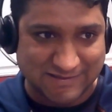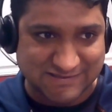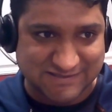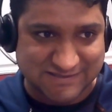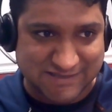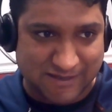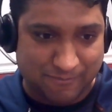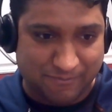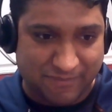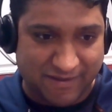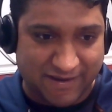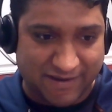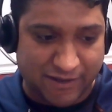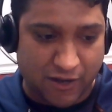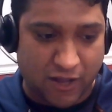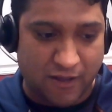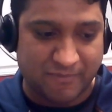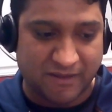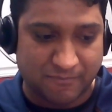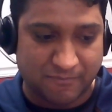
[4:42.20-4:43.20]

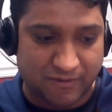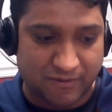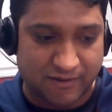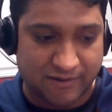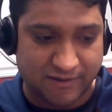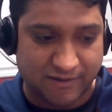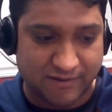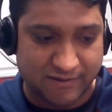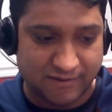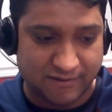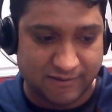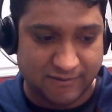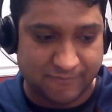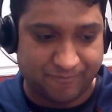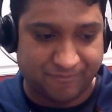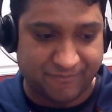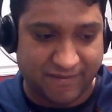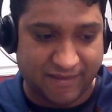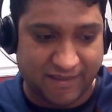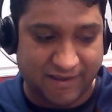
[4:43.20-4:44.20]
subatomic particle
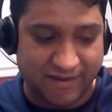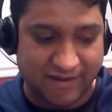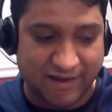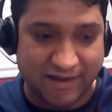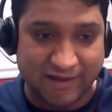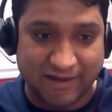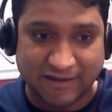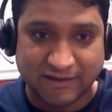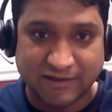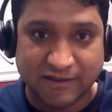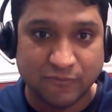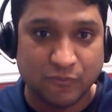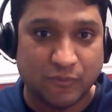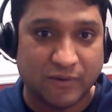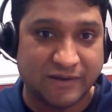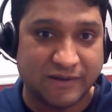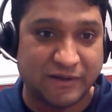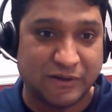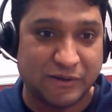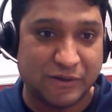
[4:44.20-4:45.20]
and
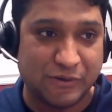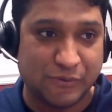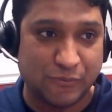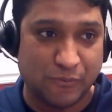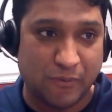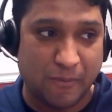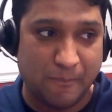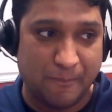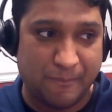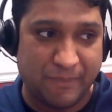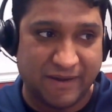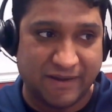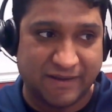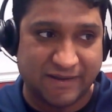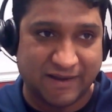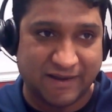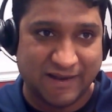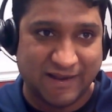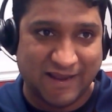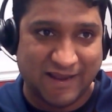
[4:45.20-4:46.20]
convert it into a
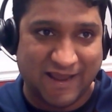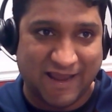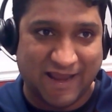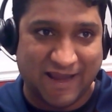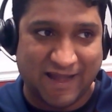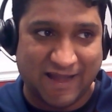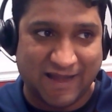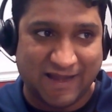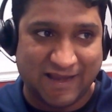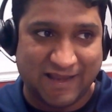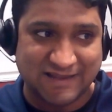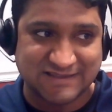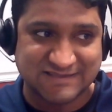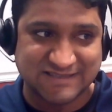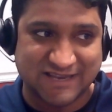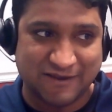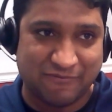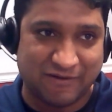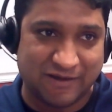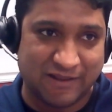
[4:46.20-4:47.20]
bit, and
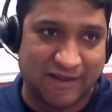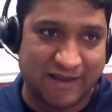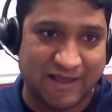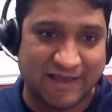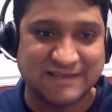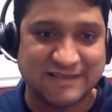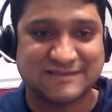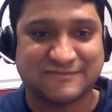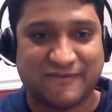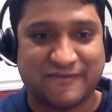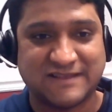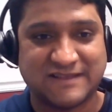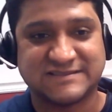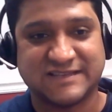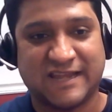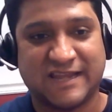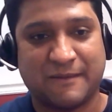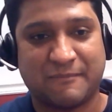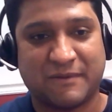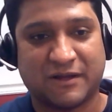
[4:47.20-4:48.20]
let's give it a nice
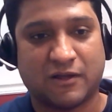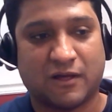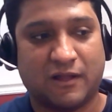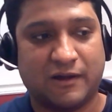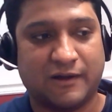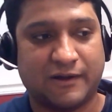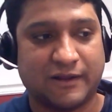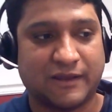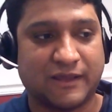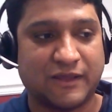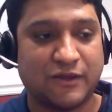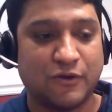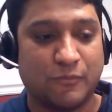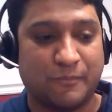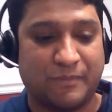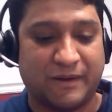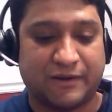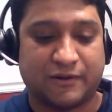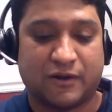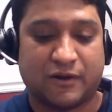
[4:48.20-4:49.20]
fancy name and call it a
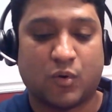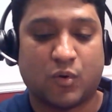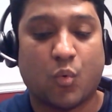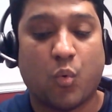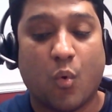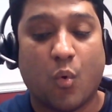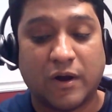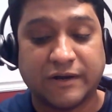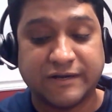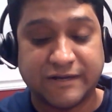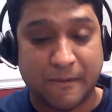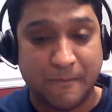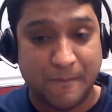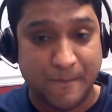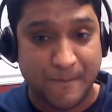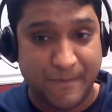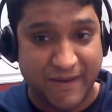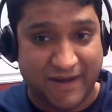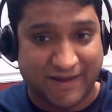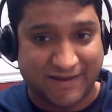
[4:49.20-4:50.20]
qubit or a
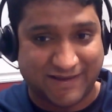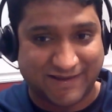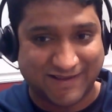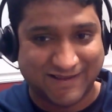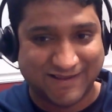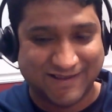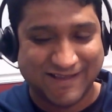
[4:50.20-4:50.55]
quantum bit.